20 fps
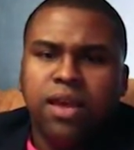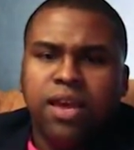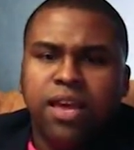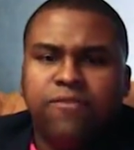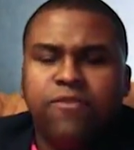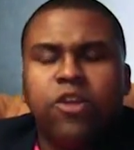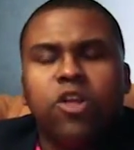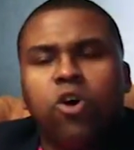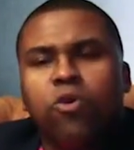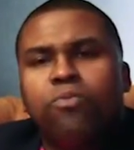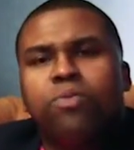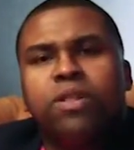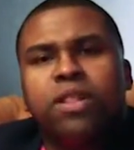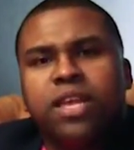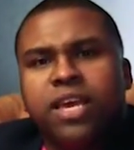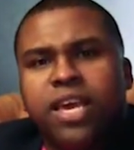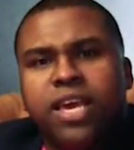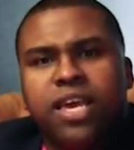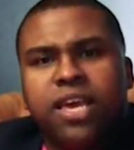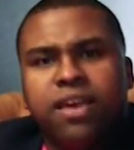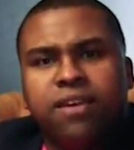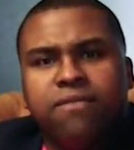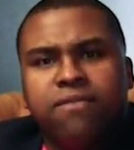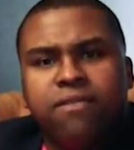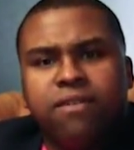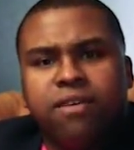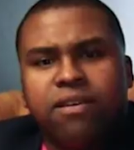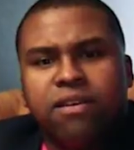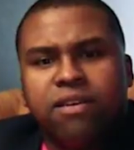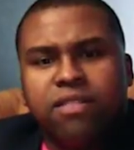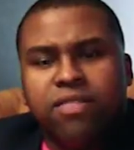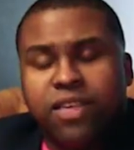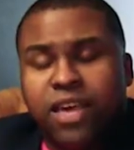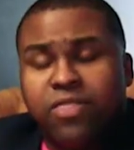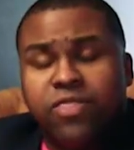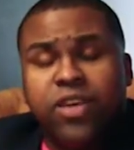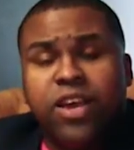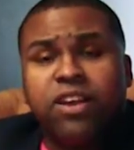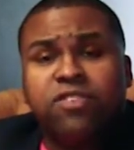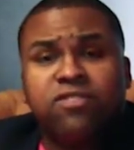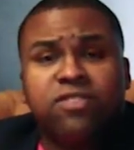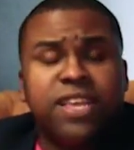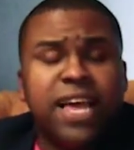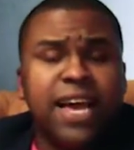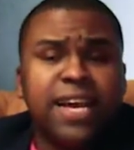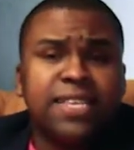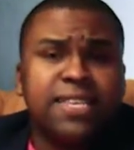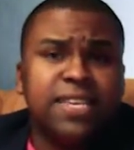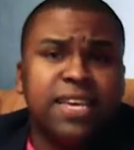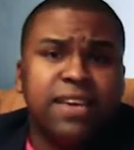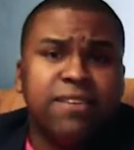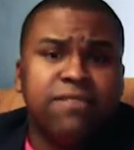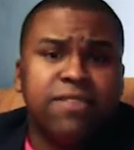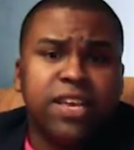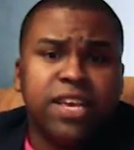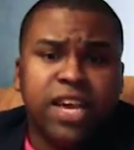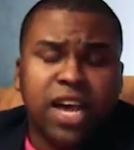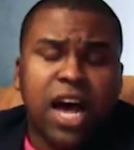If you don't believe that there's negativity